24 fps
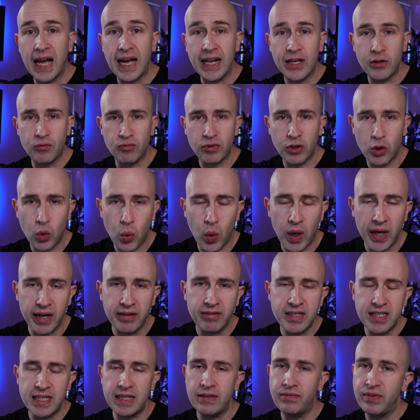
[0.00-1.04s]
and require
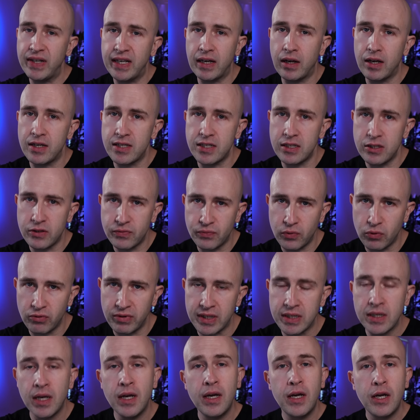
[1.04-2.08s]
a T V license for
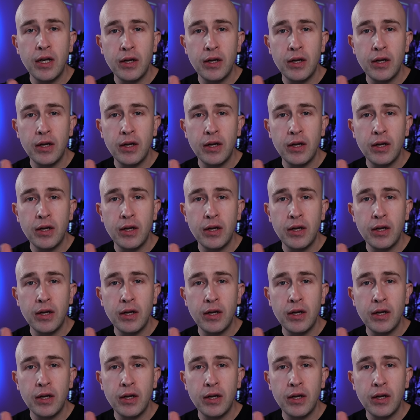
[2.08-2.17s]
it.